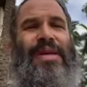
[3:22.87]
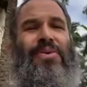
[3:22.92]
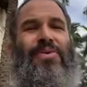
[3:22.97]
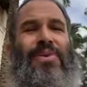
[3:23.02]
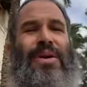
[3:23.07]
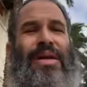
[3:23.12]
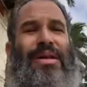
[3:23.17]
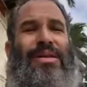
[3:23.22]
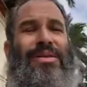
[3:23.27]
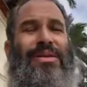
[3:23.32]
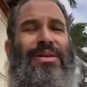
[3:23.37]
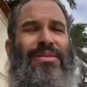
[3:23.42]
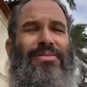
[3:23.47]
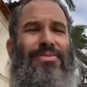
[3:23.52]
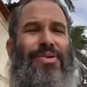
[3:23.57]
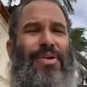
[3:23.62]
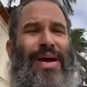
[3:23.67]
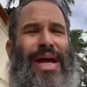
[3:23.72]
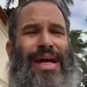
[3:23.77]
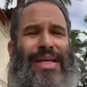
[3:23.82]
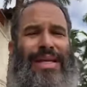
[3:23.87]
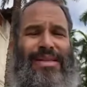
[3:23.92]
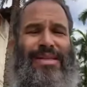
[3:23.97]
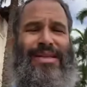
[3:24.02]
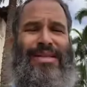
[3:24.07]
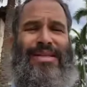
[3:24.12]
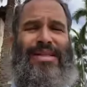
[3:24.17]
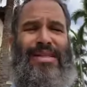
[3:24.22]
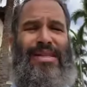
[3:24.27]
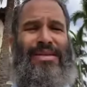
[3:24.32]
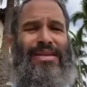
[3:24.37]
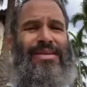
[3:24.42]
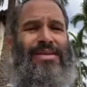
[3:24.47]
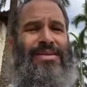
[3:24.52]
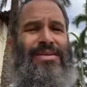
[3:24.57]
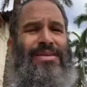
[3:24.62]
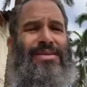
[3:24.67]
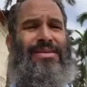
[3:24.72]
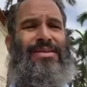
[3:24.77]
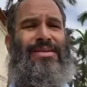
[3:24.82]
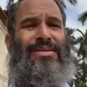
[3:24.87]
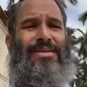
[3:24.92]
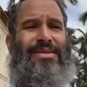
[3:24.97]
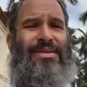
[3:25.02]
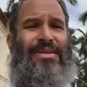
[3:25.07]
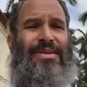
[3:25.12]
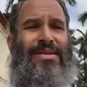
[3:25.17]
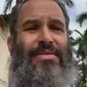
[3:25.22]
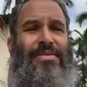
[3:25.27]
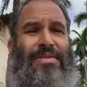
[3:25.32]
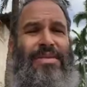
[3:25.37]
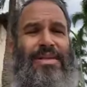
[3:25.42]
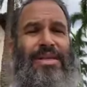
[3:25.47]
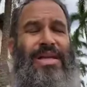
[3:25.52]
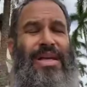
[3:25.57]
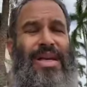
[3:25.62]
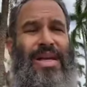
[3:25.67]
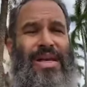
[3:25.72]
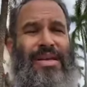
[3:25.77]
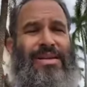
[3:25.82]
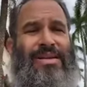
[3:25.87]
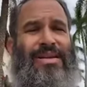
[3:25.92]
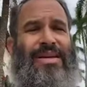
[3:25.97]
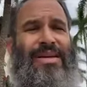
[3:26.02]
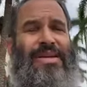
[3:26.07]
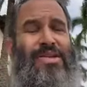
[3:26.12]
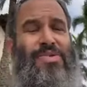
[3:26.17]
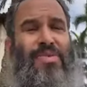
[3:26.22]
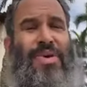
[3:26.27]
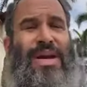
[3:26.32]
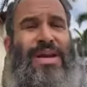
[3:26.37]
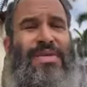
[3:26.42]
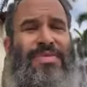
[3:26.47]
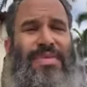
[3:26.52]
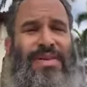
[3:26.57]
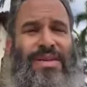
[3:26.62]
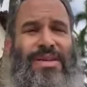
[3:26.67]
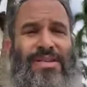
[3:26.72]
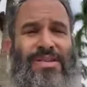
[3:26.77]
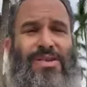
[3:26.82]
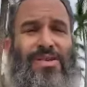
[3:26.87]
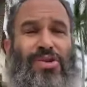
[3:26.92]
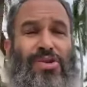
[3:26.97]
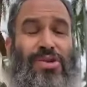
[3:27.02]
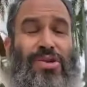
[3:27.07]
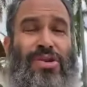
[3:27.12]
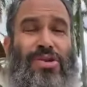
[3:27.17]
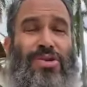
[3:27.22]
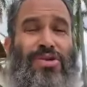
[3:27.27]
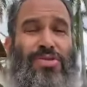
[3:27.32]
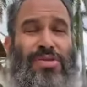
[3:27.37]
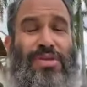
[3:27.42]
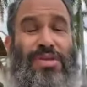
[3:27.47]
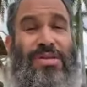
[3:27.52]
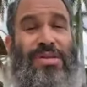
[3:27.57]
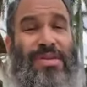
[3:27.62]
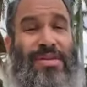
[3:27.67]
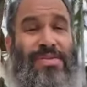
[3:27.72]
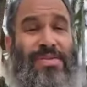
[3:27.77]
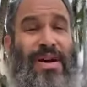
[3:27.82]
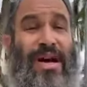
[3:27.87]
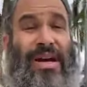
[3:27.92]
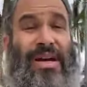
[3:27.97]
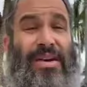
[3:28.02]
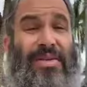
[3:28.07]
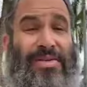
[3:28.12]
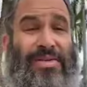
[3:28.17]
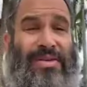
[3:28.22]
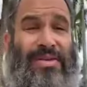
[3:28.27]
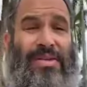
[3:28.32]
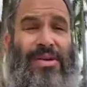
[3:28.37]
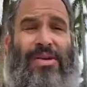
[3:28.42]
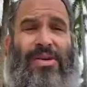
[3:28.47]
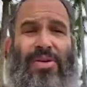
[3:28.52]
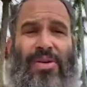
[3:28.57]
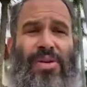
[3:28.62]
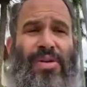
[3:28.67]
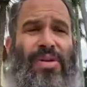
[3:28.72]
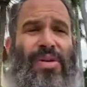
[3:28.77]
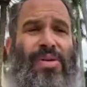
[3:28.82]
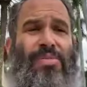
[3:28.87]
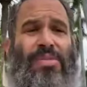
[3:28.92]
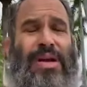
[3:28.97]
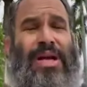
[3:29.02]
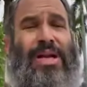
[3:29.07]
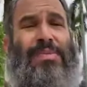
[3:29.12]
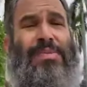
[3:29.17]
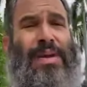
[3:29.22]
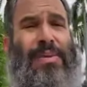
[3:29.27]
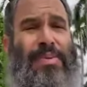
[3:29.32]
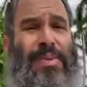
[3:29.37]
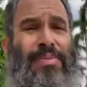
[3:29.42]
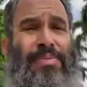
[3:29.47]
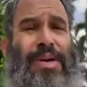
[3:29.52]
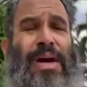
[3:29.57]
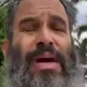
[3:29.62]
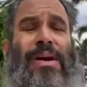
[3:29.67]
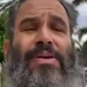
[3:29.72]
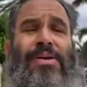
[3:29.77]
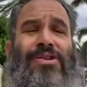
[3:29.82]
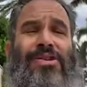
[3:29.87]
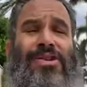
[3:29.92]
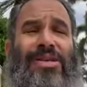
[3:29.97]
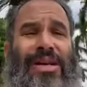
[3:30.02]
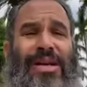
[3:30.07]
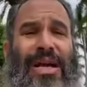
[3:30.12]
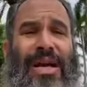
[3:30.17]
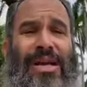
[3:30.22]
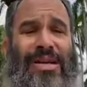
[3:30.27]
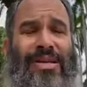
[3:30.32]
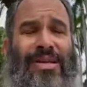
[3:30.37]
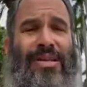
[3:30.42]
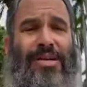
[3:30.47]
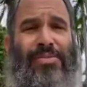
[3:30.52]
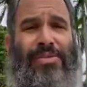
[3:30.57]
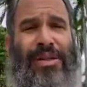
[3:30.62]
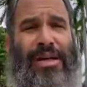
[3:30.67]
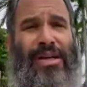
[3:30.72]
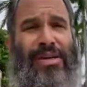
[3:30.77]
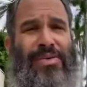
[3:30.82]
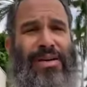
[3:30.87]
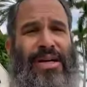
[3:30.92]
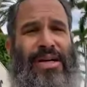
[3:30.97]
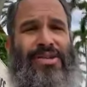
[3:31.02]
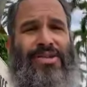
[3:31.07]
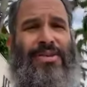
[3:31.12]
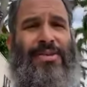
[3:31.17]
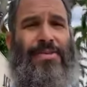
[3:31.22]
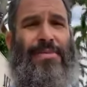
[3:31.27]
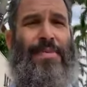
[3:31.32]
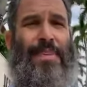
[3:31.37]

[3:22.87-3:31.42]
Well, miraculously, Ken, his wife, and his two children survived, although many people perished that night in the plane crash.